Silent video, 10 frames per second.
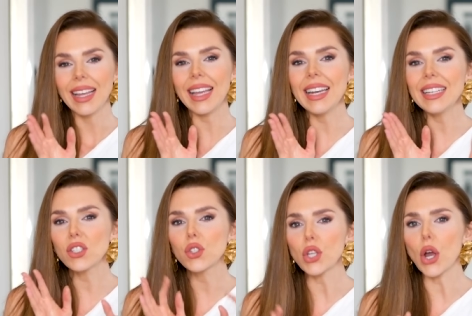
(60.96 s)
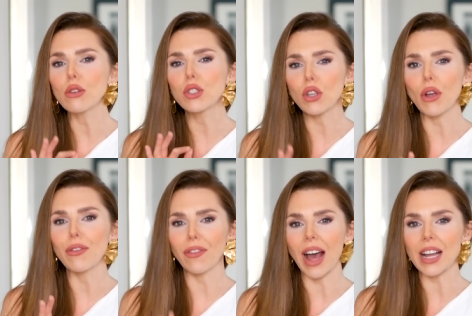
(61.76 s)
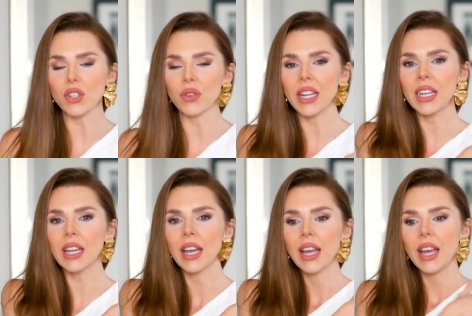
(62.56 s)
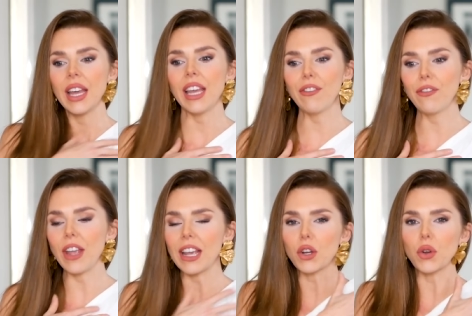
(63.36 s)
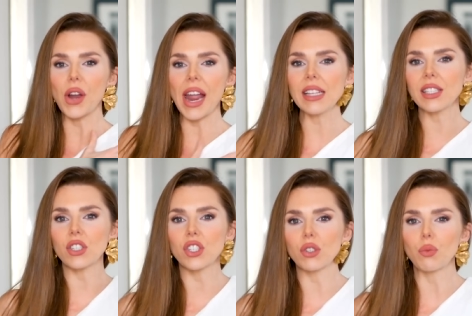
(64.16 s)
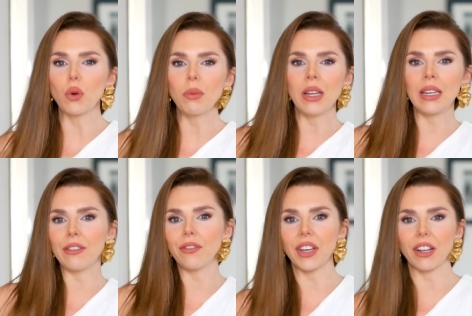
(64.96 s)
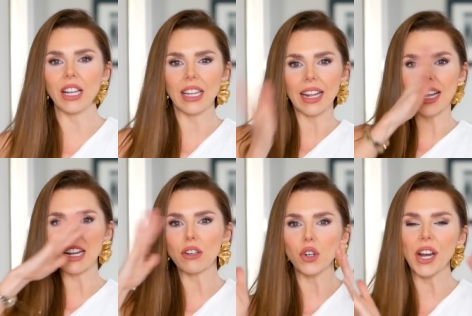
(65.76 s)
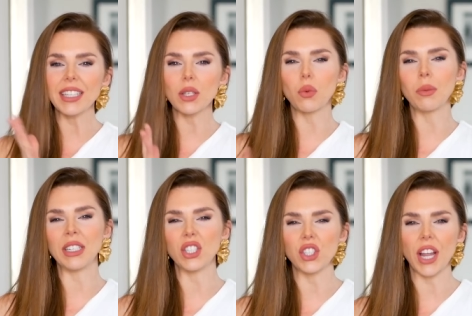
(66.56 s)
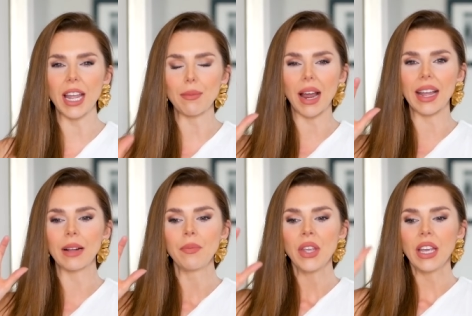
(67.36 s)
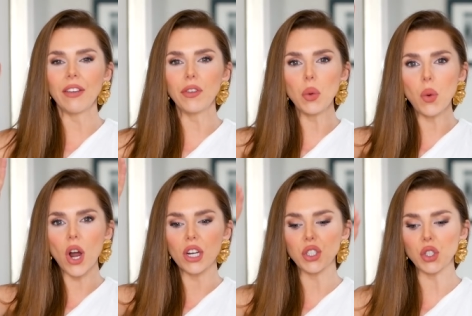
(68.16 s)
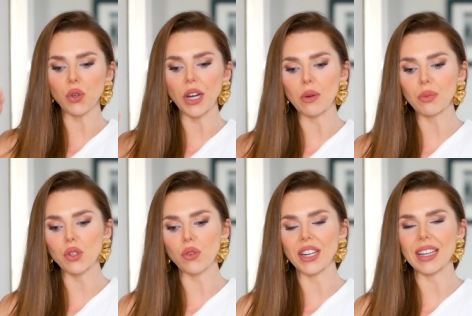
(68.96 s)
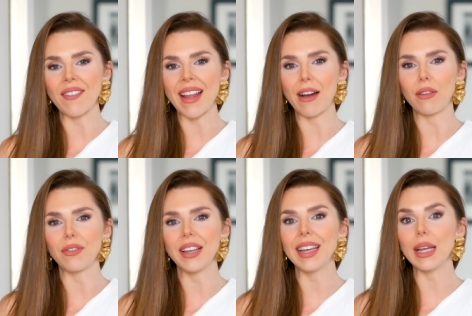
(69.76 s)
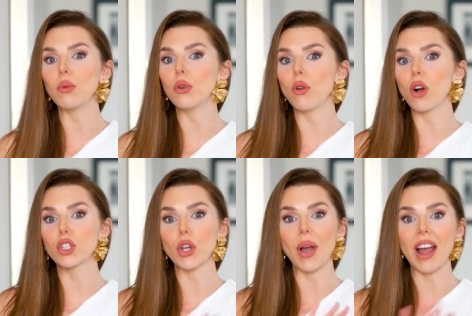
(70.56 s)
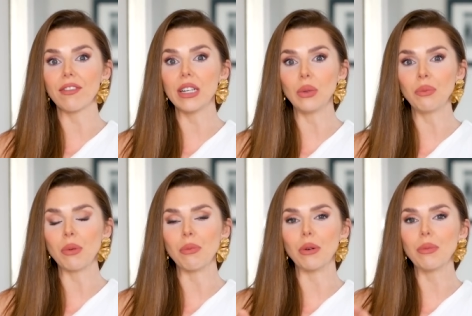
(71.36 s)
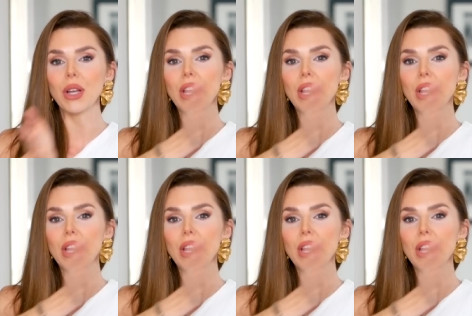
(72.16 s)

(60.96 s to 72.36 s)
it is so flattering. If it creates a womanly fig, like it creates a womanly shape. Like if you wore a straight up, straight down outfit, it will show every lump and bump.